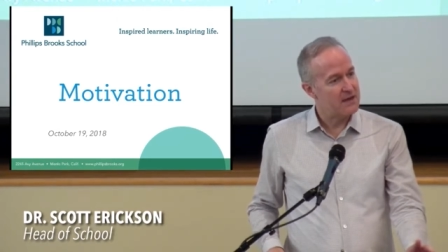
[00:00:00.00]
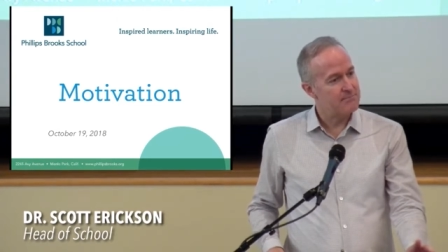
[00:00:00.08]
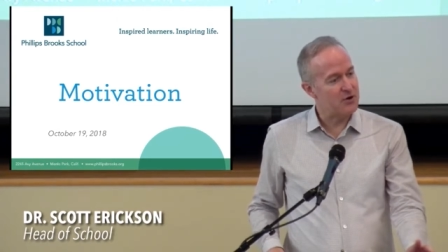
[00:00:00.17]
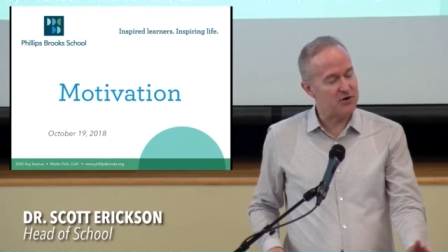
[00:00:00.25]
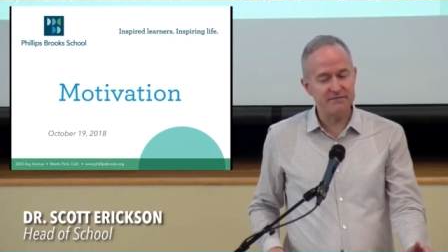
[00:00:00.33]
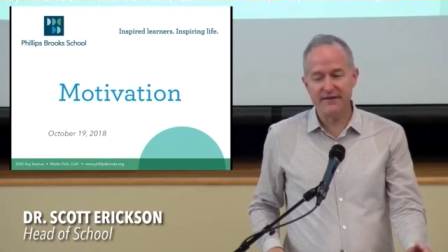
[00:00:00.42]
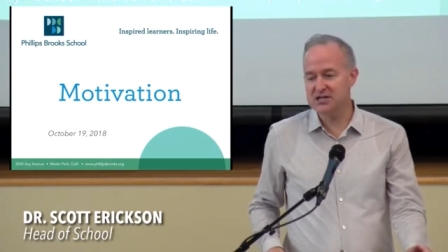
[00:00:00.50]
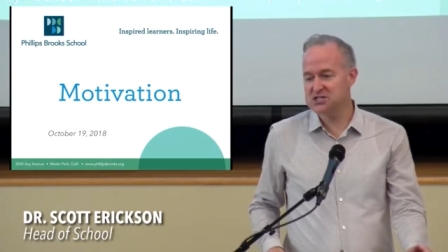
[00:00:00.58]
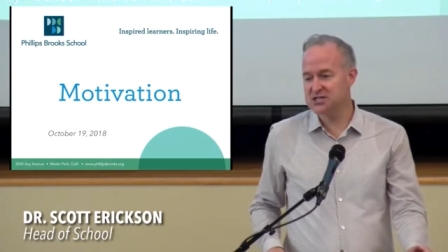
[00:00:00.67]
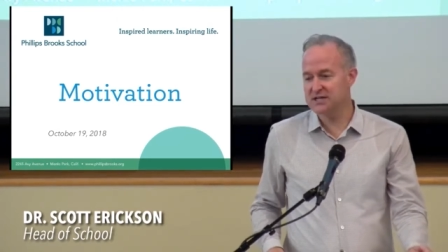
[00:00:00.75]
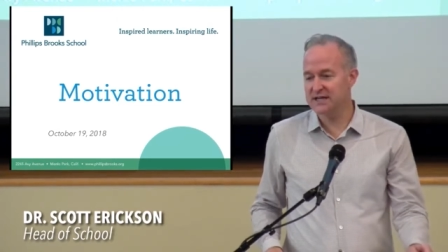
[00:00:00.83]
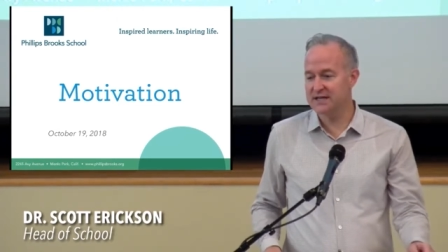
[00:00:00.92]

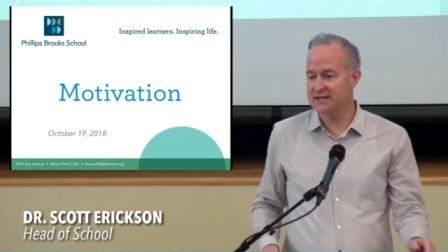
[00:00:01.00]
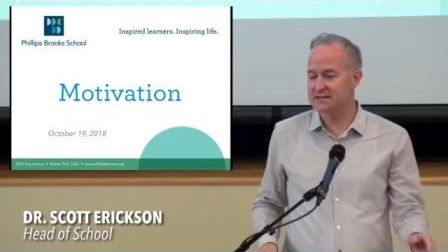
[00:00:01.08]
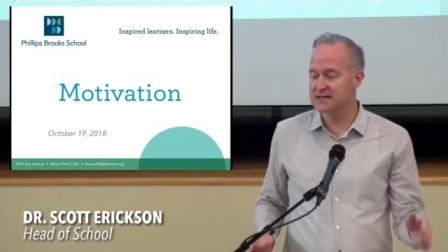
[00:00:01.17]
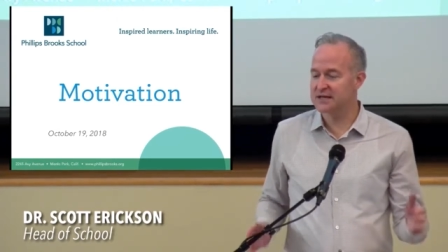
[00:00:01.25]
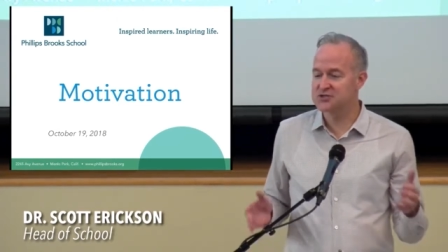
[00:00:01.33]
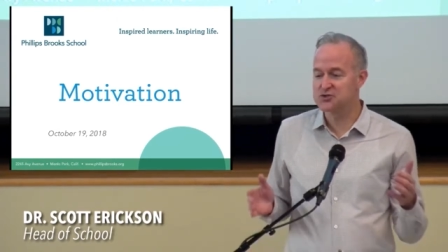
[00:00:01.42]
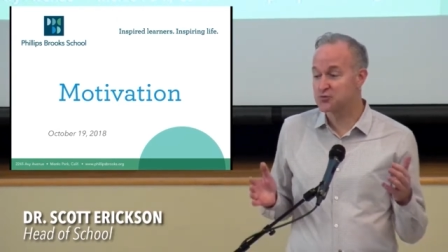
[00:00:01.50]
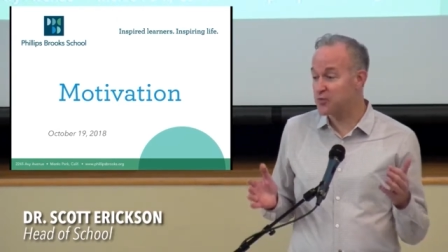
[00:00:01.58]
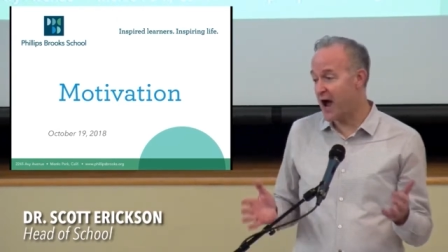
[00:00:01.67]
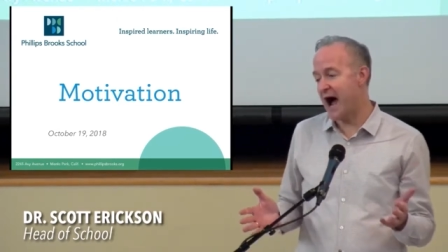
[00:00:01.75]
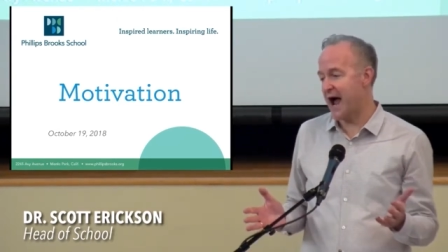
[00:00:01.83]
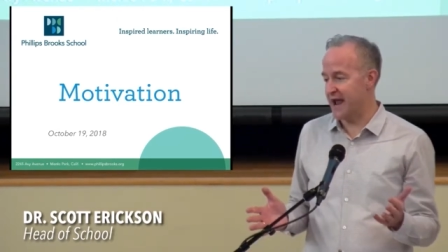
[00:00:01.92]
Motivation is a
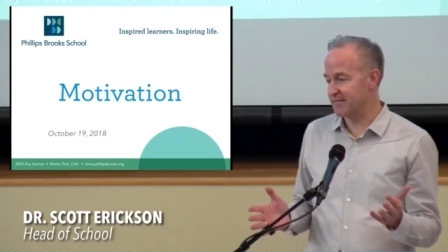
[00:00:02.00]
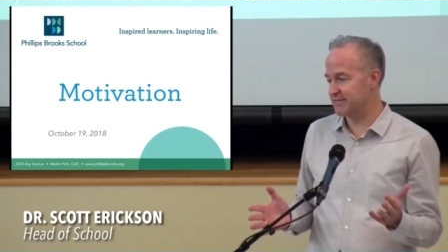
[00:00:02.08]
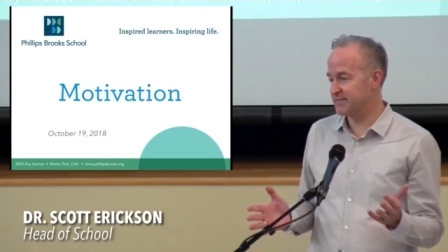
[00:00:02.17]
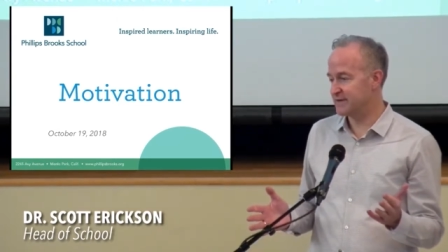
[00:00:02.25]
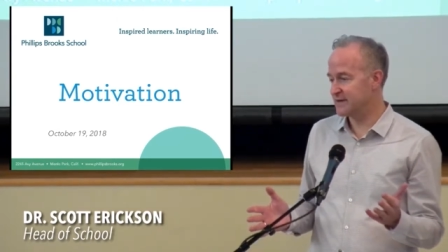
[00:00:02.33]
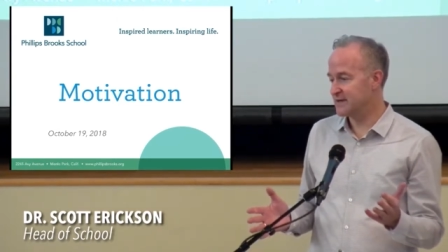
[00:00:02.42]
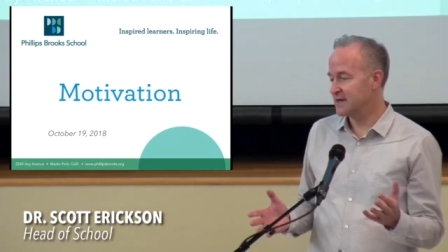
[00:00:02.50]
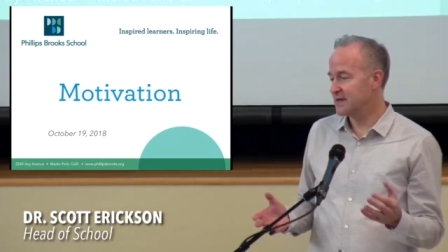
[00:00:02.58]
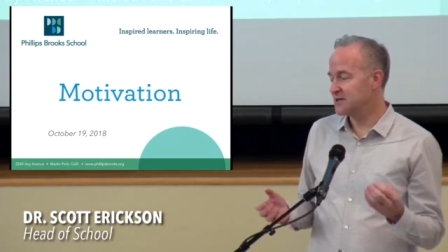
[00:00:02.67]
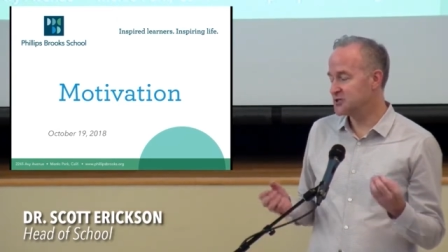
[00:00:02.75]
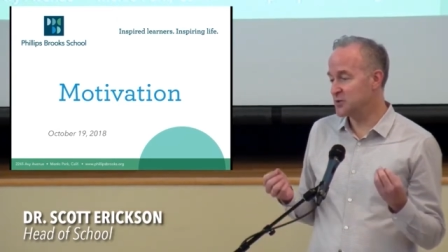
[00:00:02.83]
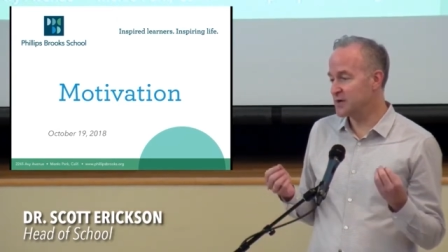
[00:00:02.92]
drive
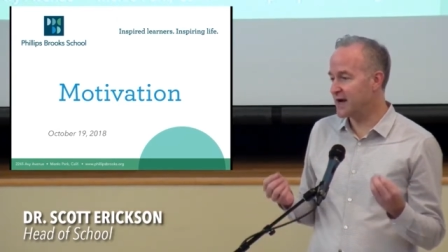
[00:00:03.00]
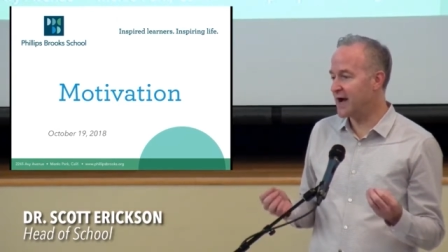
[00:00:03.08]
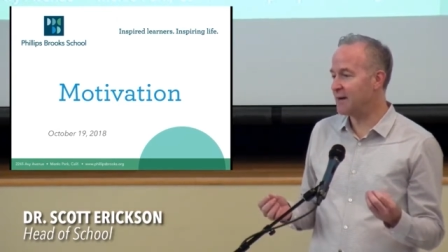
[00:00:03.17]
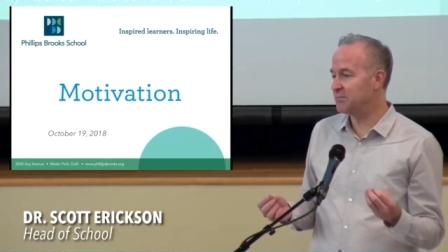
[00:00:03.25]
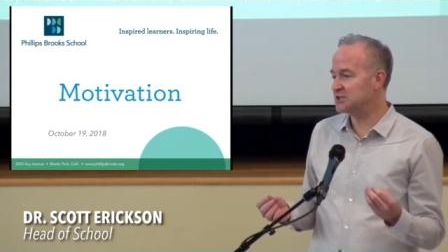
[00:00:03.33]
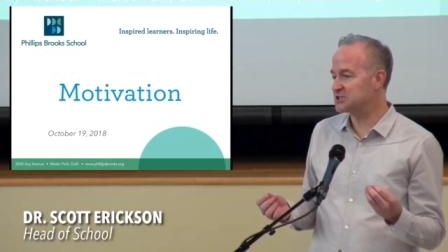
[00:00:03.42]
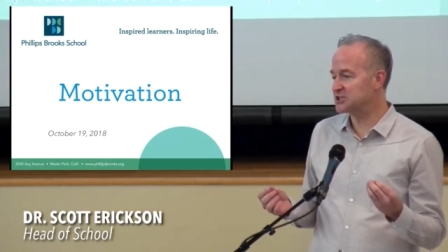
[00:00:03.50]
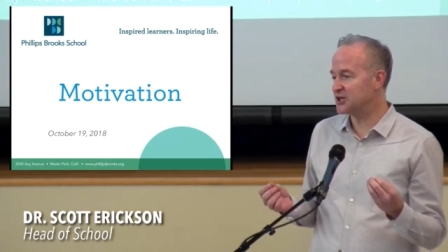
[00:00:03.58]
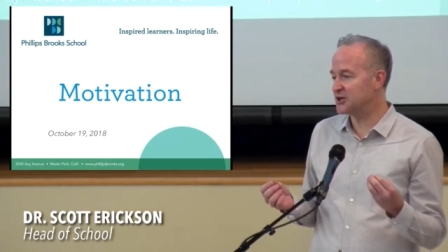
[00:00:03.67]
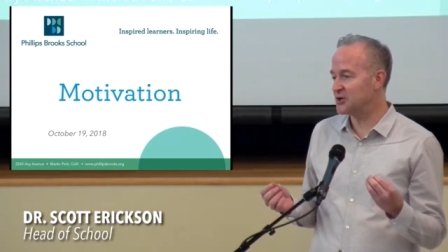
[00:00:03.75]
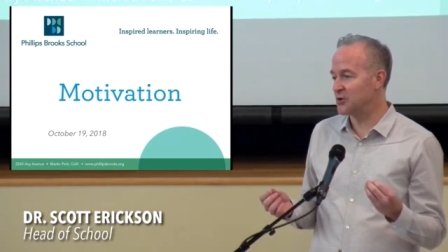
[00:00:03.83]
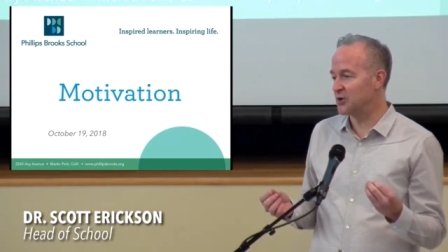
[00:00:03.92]
to accomplish
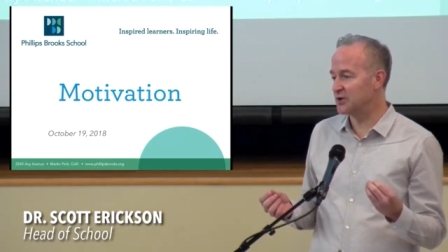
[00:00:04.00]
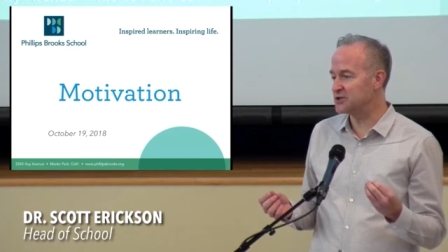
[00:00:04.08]
a goal.